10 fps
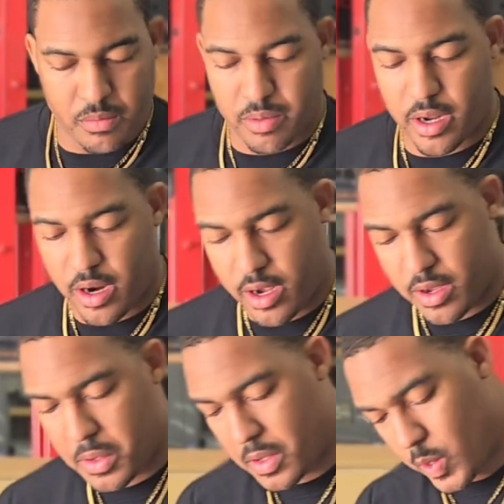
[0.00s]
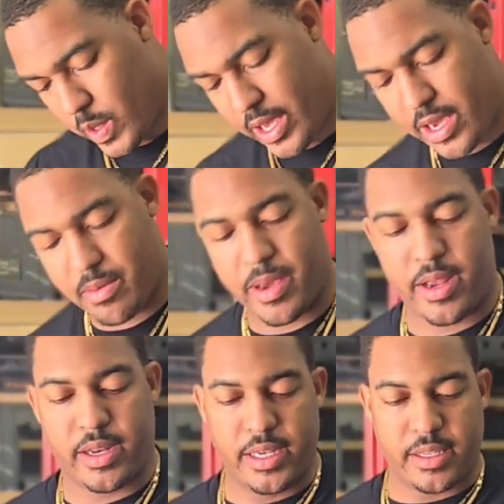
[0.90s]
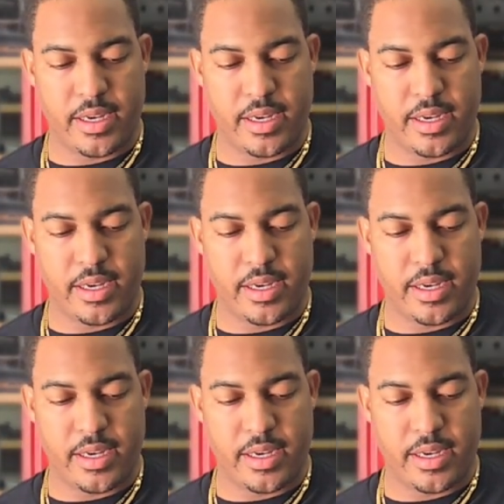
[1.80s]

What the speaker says: But yeah, man, these